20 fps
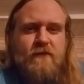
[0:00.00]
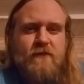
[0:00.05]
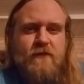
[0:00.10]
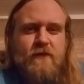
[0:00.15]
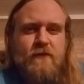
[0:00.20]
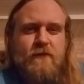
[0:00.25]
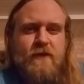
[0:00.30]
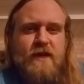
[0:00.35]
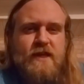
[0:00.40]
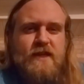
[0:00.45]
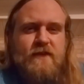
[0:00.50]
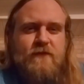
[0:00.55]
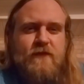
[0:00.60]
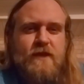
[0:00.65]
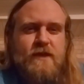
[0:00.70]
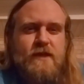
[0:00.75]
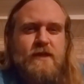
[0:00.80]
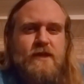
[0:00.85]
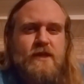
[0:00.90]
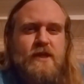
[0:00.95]
For the rest of
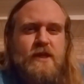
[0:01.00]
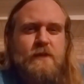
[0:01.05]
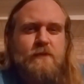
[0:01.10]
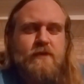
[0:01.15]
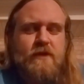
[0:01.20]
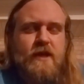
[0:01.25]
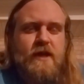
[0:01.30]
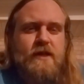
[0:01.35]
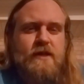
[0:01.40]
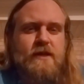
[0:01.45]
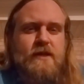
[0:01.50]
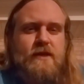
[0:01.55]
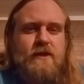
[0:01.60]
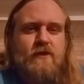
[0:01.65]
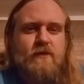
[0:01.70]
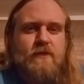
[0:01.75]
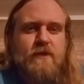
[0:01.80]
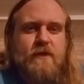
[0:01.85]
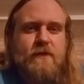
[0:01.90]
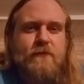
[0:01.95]
us, it's just plain
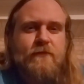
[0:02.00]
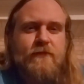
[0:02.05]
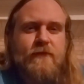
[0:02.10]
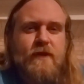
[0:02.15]
stupid.